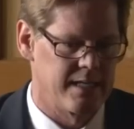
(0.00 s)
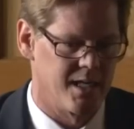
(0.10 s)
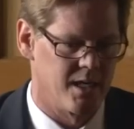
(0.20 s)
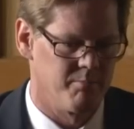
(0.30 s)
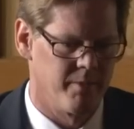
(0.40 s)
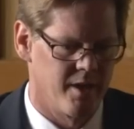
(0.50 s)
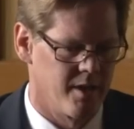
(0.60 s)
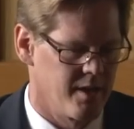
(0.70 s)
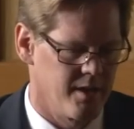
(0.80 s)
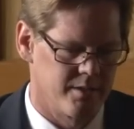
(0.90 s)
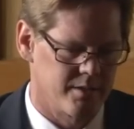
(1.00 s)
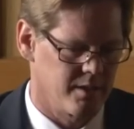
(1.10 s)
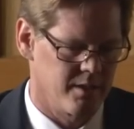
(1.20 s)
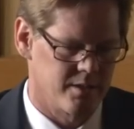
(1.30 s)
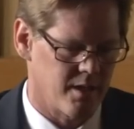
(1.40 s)
Um, it's,
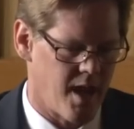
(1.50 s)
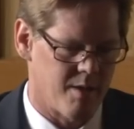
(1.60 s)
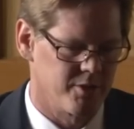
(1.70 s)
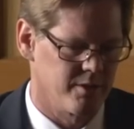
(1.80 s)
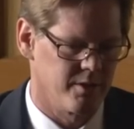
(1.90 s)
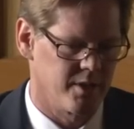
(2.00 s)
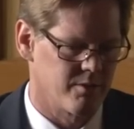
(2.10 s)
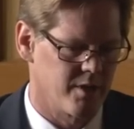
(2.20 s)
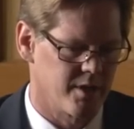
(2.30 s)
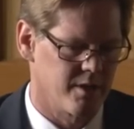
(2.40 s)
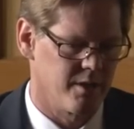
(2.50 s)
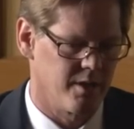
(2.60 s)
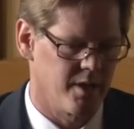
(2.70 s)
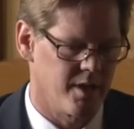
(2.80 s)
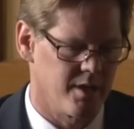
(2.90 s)
it's absolutely
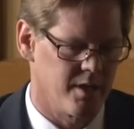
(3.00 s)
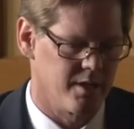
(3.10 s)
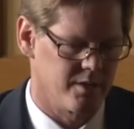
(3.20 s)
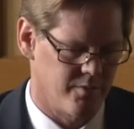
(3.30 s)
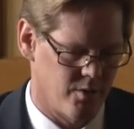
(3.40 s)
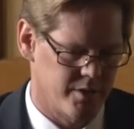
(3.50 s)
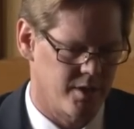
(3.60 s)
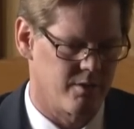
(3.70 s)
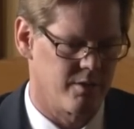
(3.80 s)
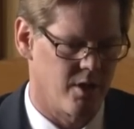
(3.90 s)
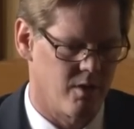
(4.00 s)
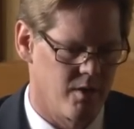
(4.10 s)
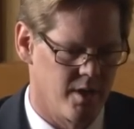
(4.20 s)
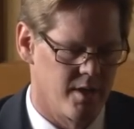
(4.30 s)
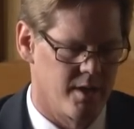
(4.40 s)
critical, and, and as folks here
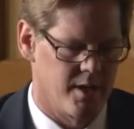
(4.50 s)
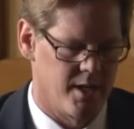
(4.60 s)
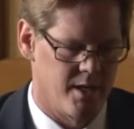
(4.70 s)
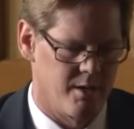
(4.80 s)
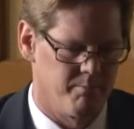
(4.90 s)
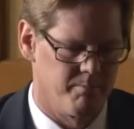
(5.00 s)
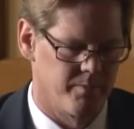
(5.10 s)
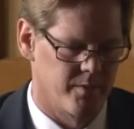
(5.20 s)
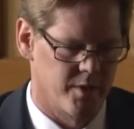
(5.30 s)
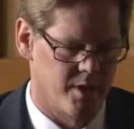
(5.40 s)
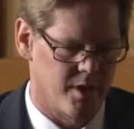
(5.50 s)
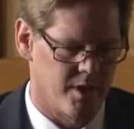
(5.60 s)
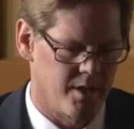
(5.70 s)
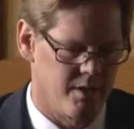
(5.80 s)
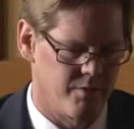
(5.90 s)
know, um,
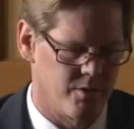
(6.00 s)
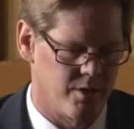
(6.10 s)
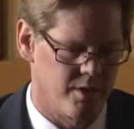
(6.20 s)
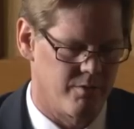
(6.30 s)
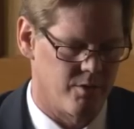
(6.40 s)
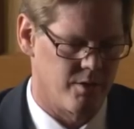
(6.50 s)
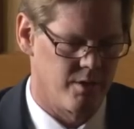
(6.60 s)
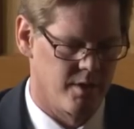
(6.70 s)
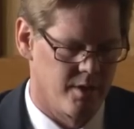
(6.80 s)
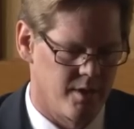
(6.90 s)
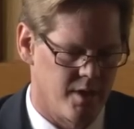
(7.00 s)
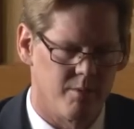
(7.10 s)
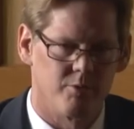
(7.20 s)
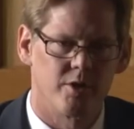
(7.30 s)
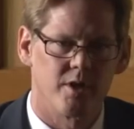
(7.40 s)
uh, if you're, if you're
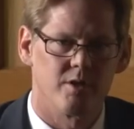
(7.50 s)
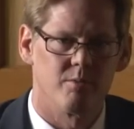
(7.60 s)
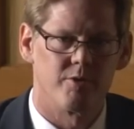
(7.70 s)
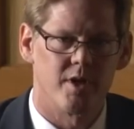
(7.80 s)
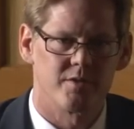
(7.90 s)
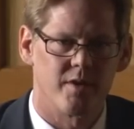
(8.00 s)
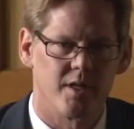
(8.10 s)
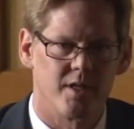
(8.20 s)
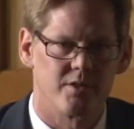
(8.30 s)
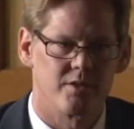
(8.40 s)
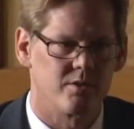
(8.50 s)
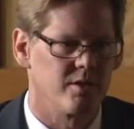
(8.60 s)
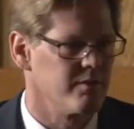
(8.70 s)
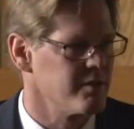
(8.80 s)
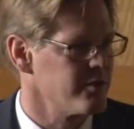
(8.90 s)
um, looking at human rights violations or
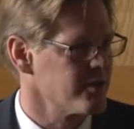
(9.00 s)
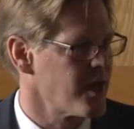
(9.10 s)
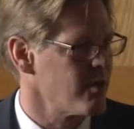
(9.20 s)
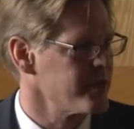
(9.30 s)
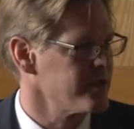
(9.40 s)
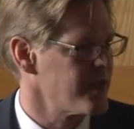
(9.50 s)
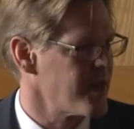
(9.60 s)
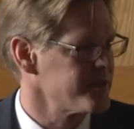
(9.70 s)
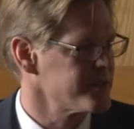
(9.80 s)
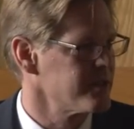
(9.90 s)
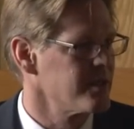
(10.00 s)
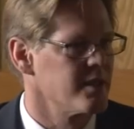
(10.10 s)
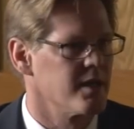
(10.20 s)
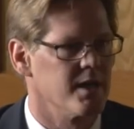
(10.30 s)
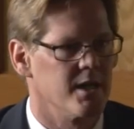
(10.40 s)
even if you're counting deaths,
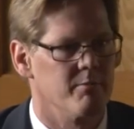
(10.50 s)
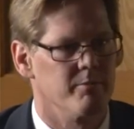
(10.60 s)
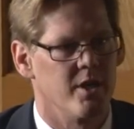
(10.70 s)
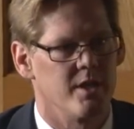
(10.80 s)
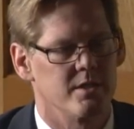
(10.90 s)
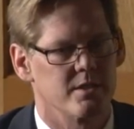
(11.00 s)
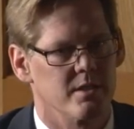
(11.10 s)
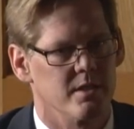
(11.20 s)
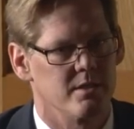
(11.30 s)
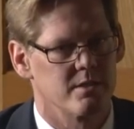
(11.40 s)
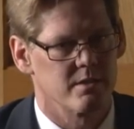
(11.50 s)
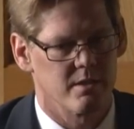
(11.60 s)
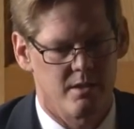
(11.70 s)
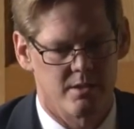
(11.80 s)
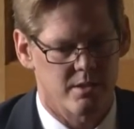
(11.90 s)
um, that it's, it's,
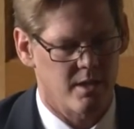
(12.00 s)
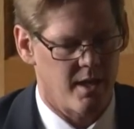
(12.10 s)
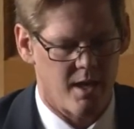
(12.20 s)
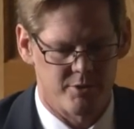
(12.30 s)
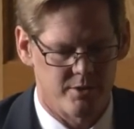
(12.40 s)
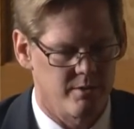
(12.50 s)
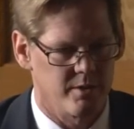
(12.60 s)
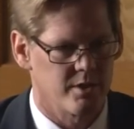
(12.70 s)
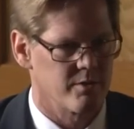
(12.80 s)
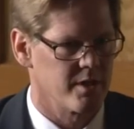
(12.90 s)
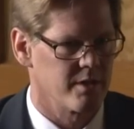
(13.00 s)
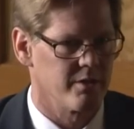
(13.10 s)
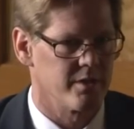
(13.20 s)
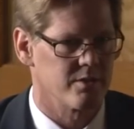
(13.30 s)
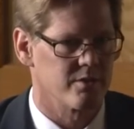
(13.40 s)
it's absolutely
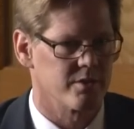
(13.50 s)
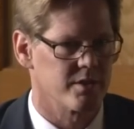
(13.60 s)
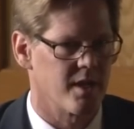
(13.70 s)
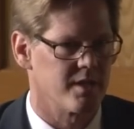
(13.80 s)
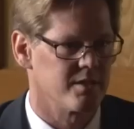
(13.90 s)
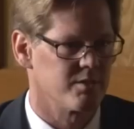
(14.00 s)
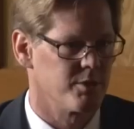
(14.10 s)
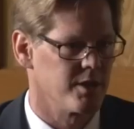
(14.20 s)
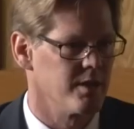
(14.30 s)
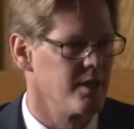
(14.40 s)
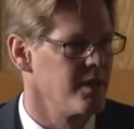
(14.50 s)
critical that social scientists be